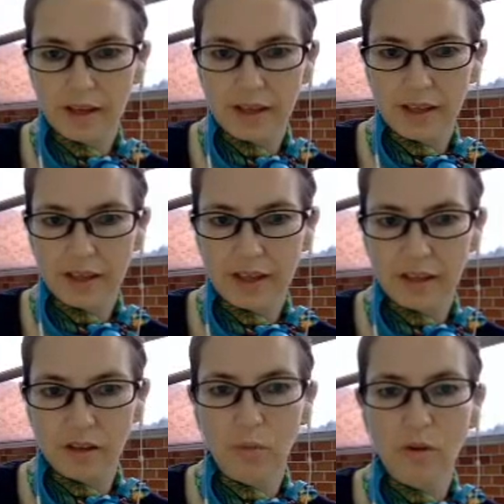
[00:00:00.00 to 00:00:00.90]

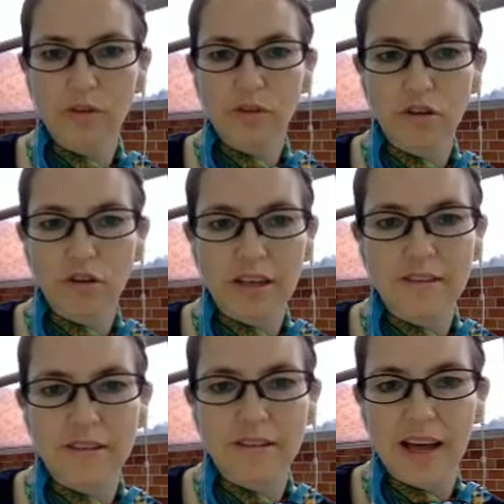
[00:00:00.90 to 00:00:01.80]
here once you
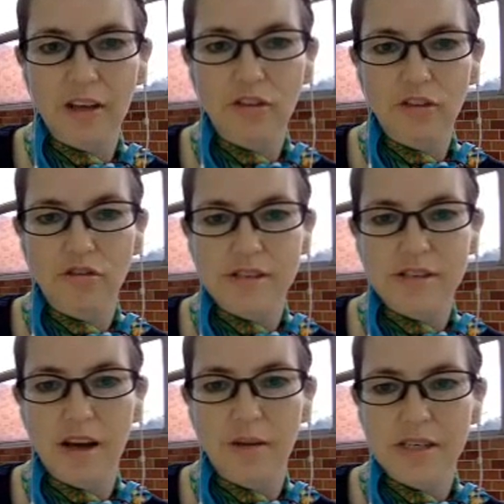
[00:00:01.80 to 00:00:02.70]
created that extra
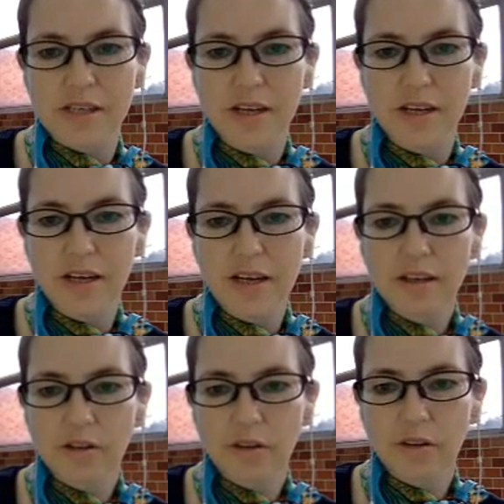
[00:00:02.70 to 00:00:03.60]
assignment.
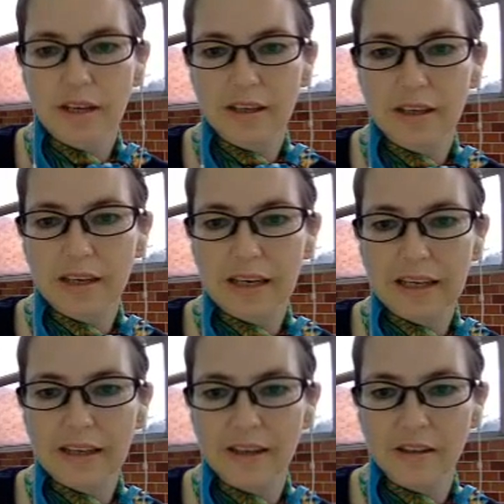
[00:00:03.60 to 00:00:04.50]
So click
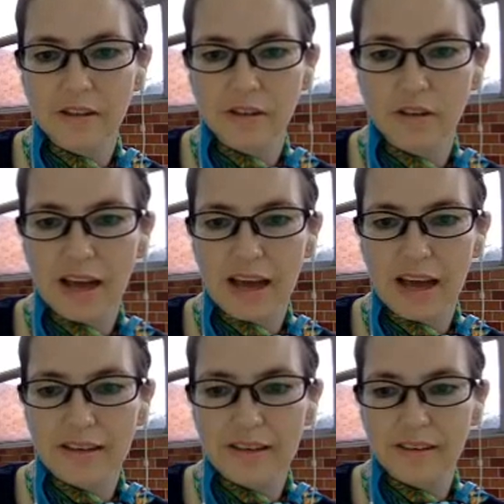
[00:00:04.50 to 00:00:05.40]
here to
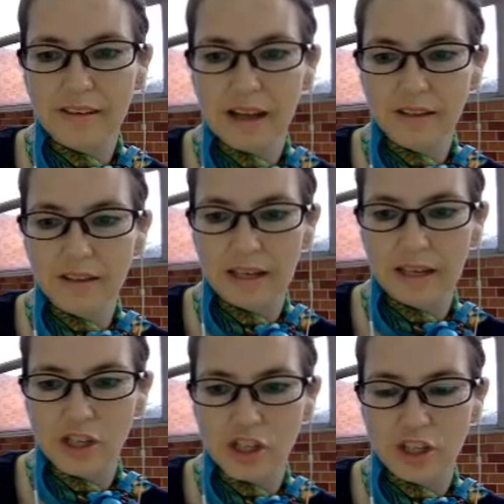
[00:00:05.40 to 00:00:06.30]
Edit
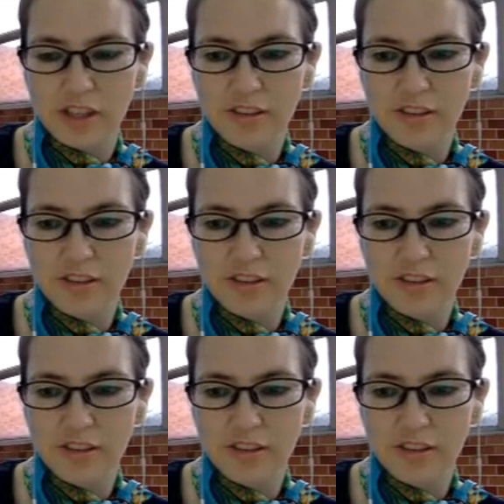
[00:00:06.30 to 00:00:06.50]
Calculation.